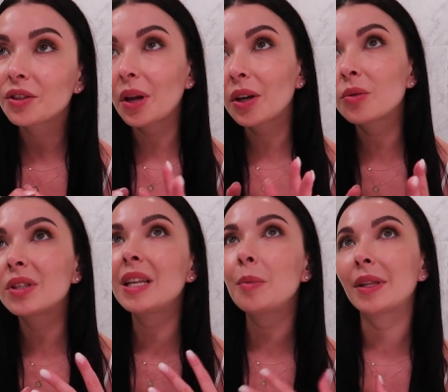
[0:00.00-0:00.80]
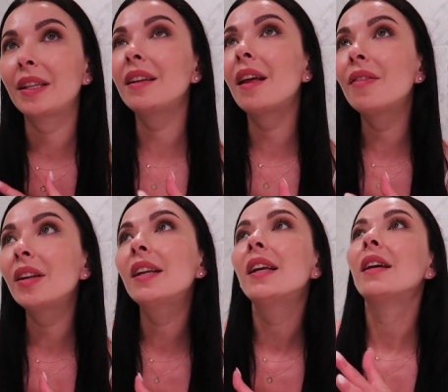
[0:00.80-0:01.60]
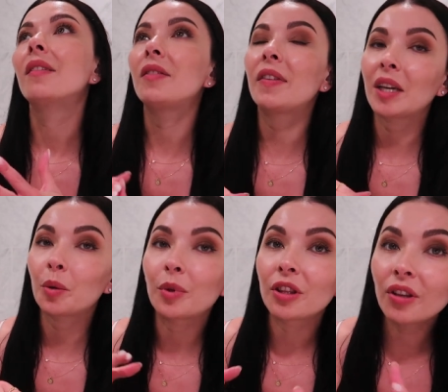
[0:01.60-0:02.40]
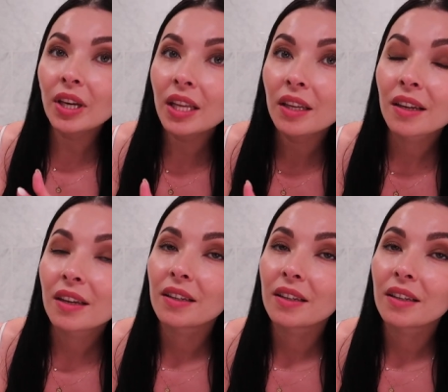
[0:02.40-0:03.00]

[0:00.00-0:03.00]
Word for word: So I go sleep at 11, I wake up at 3,